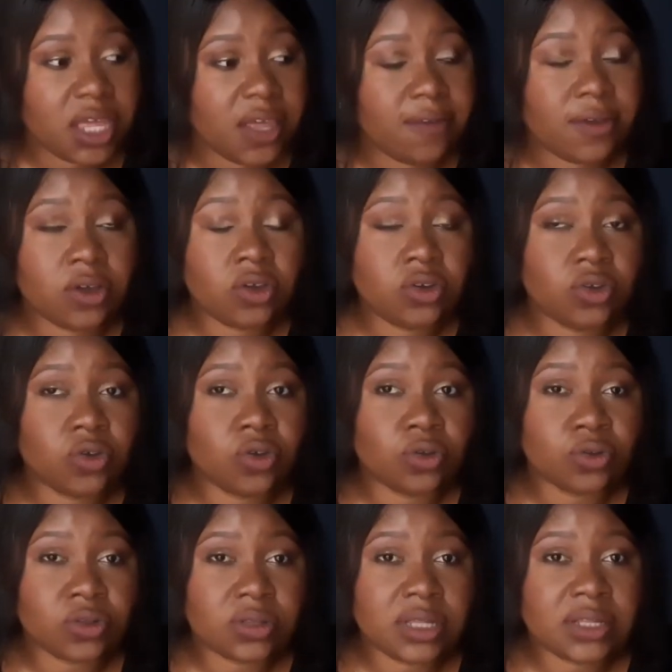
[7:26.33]
If you're going to
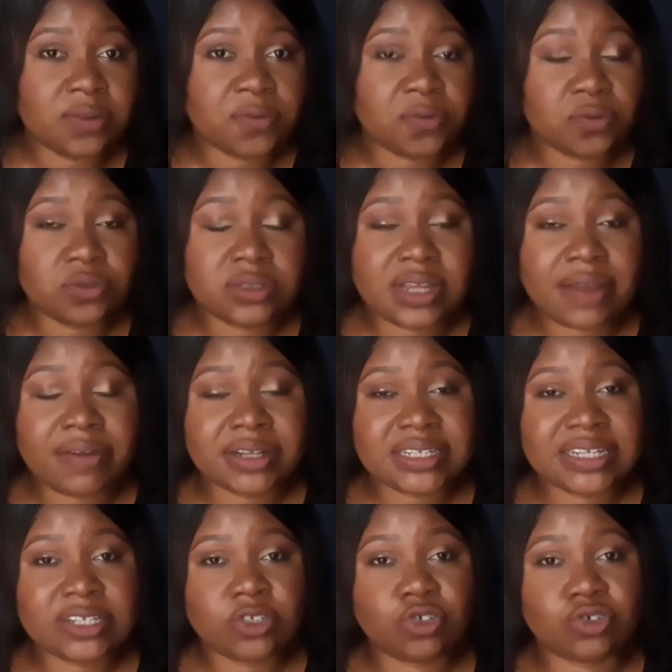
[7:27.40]
go in through
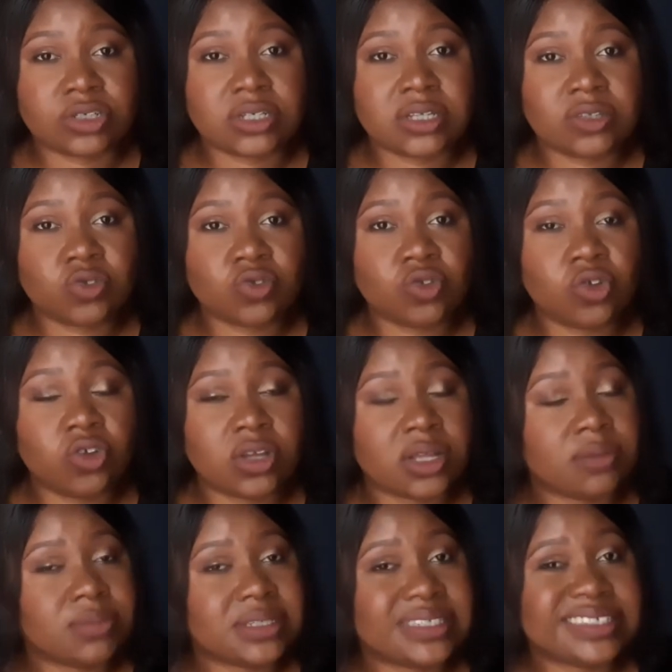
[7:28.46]
direct entry, it will no longer
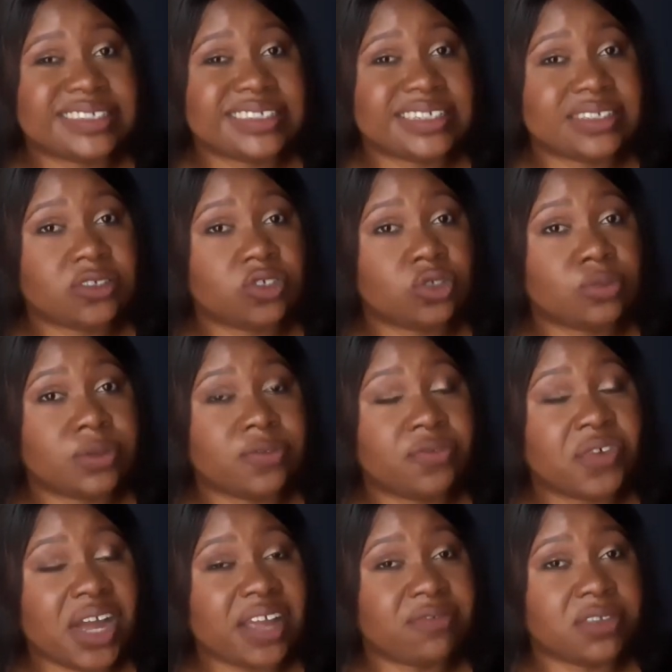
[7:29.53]
be 6 years, it will be
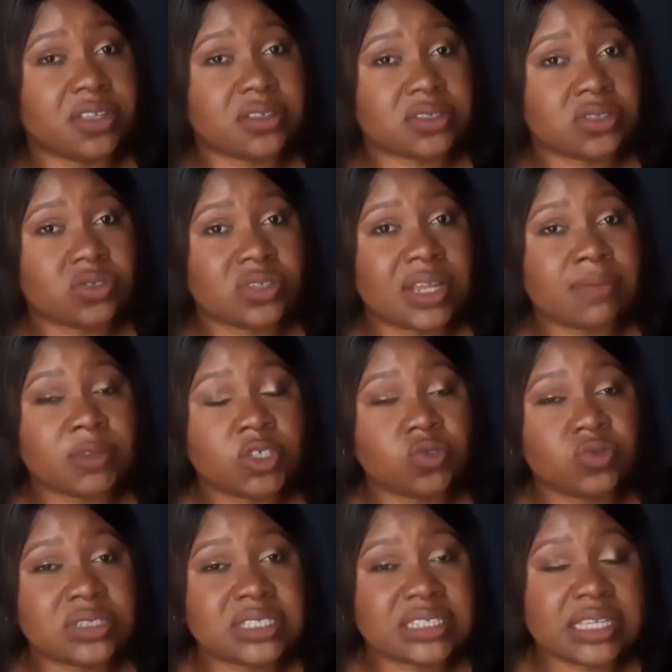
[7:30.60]
5 years. So that means you
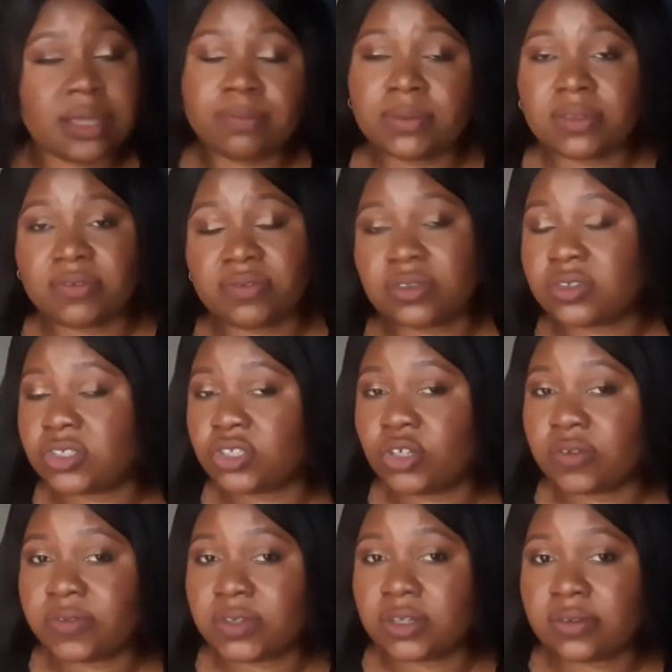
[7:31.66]
will skip the first year
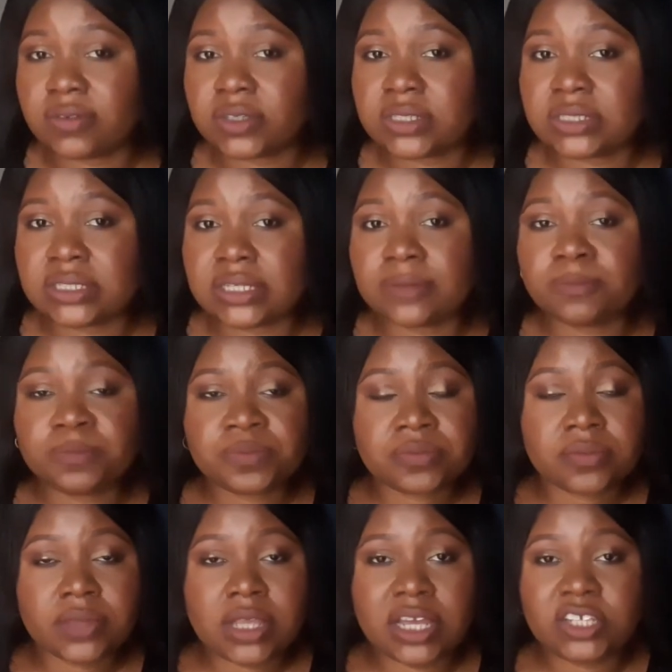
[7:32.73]
of university
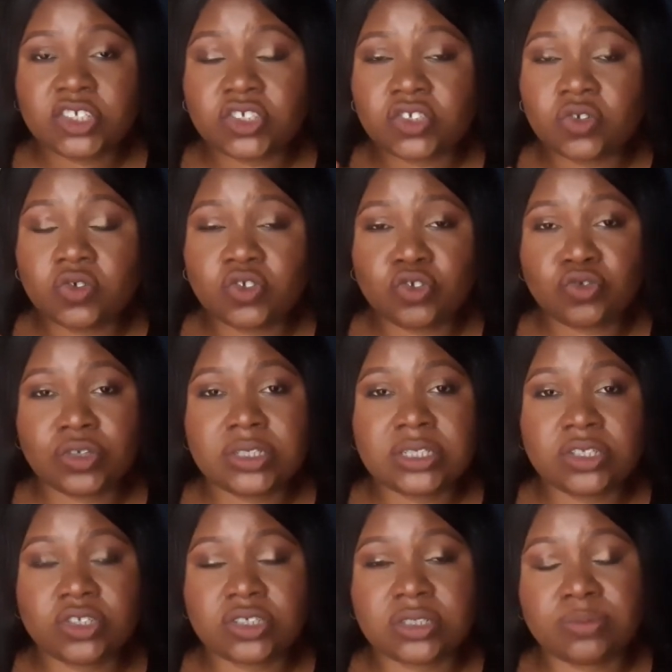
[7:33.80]
and just go straight
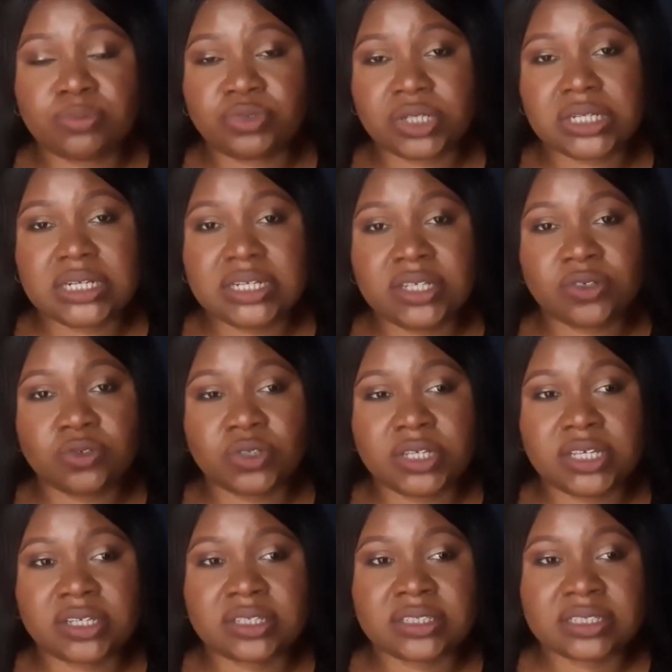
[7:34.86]
into the preclinical
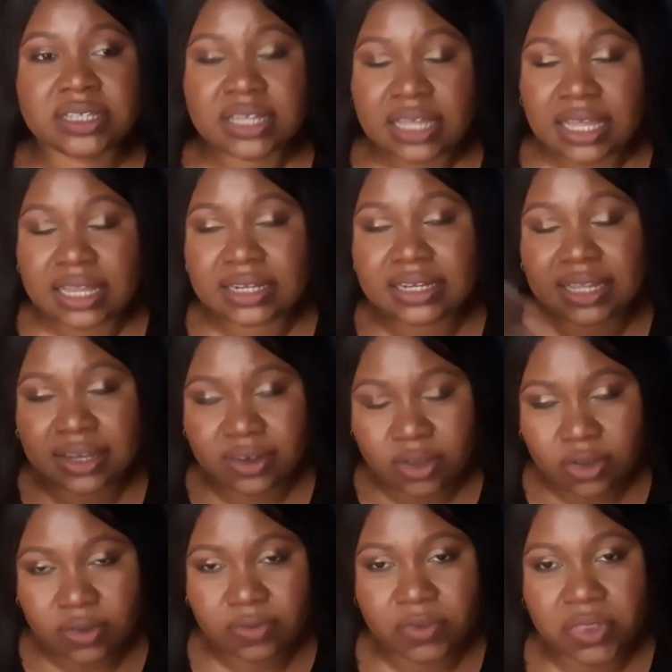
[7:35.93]
years, and then
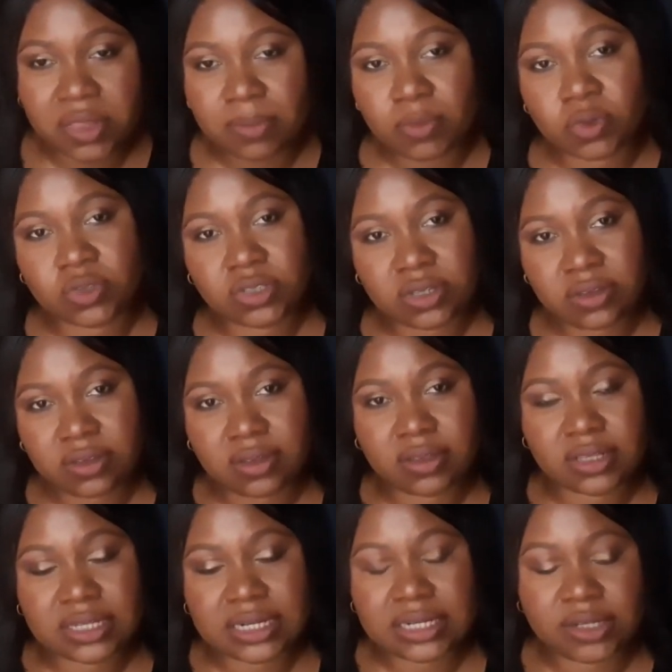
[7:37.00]
furthermore to the
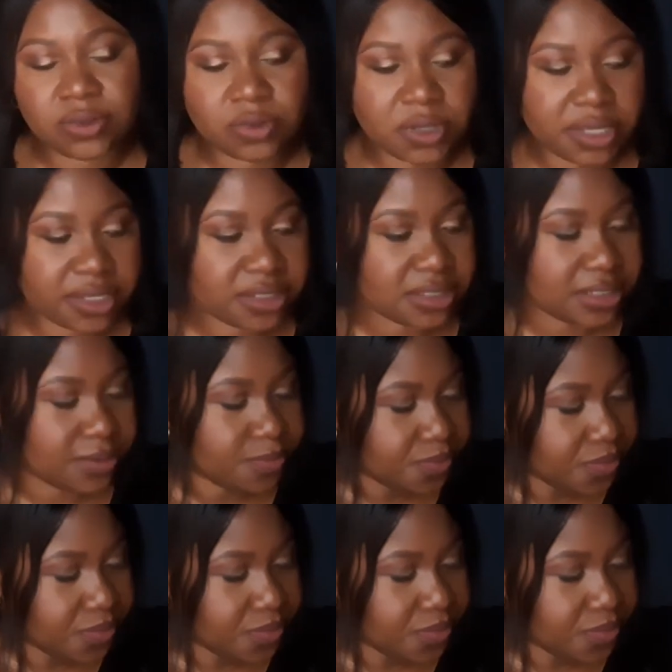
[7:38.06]
clinical years.